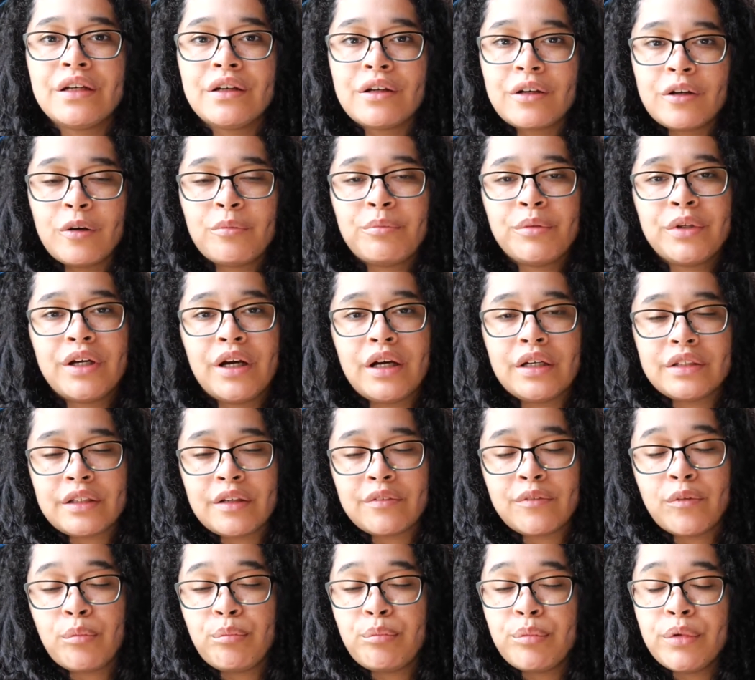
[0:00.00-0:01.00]
Hope you guys
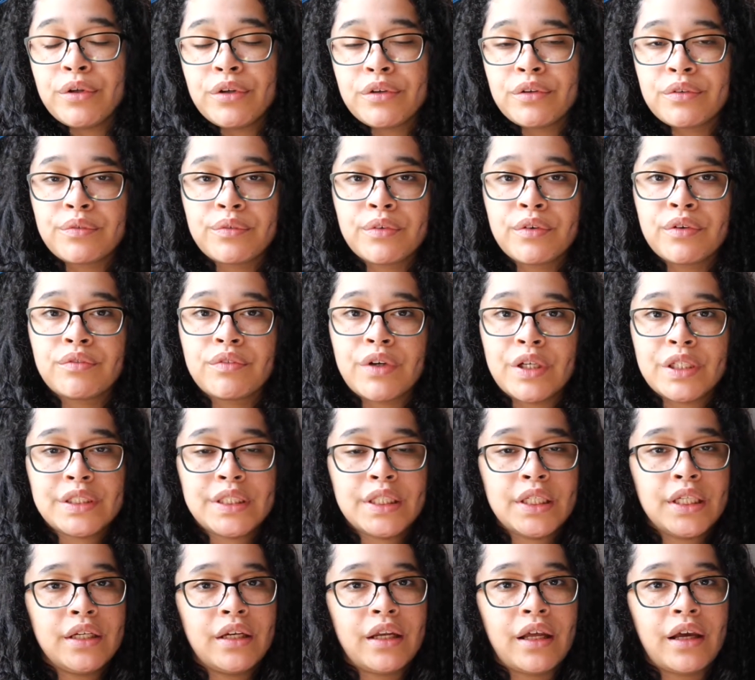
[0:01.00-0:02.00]
have a beautiful rest of
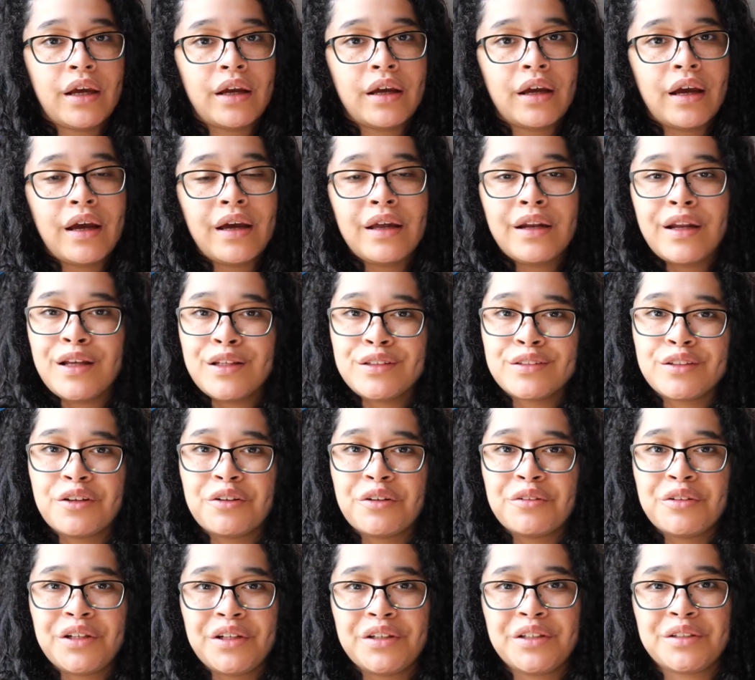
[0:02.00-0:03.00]
the day, and as
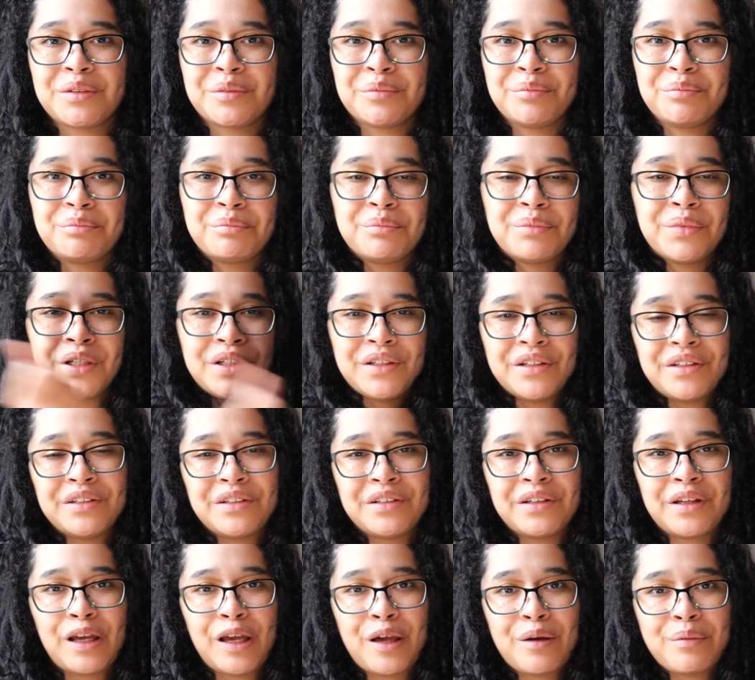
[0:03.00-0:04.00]
always, play a
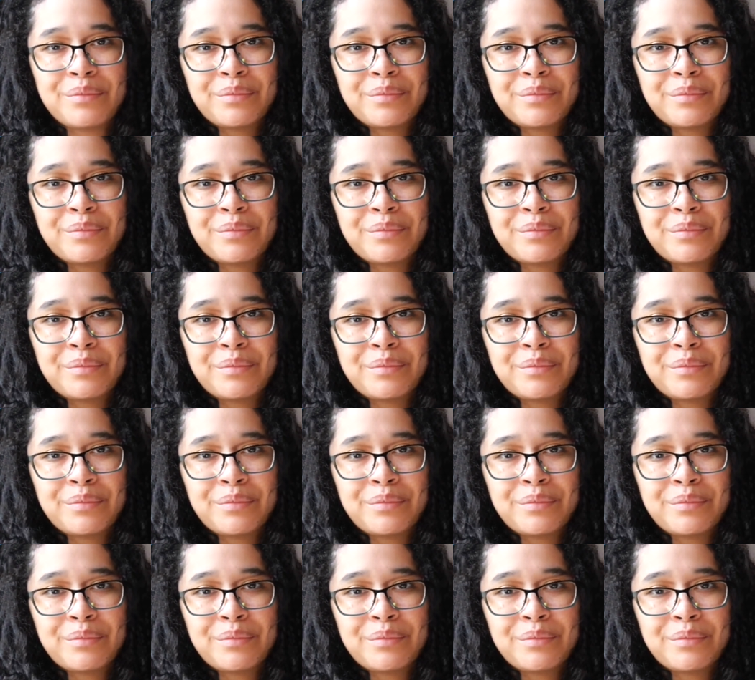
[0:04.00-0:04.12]
good game.